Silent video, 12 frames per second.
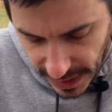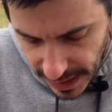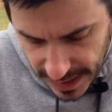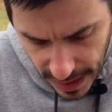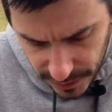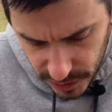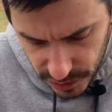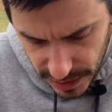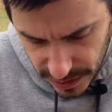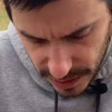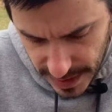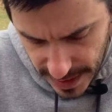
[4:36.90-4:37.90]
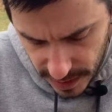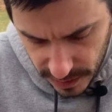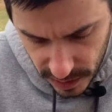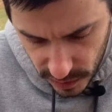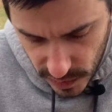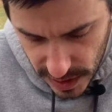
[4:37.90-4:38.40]
Now the trees are
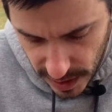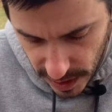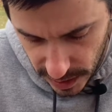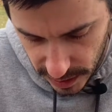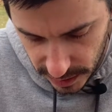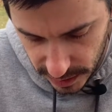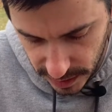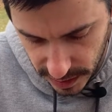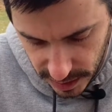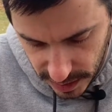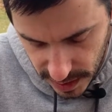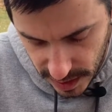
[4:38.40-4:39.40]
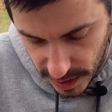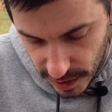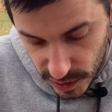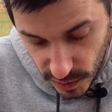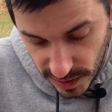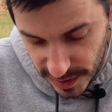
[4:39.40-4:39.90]
down, we are
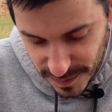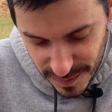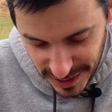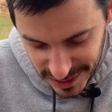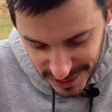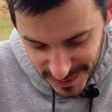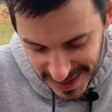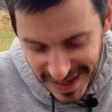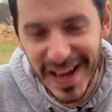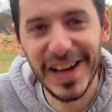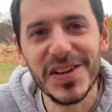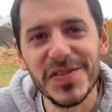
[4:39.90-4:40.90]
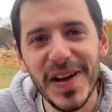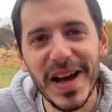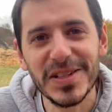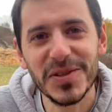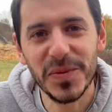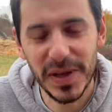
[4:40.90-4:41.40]
doing as much as we can, as
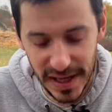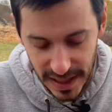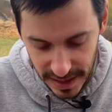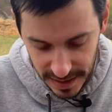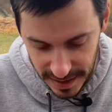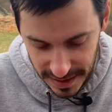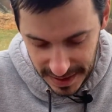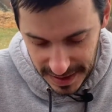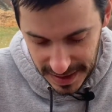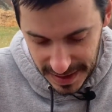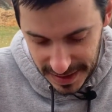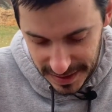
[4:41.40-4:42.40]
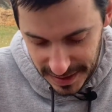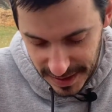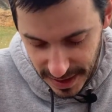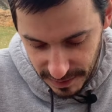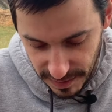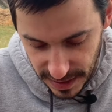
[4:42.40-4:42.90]
fast as we can, to
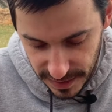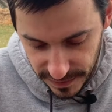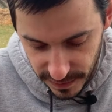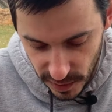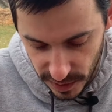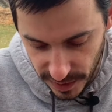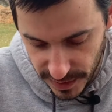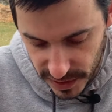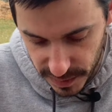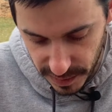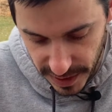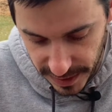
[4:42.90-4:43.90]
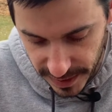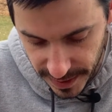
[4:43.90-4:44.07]
get ready for the spring.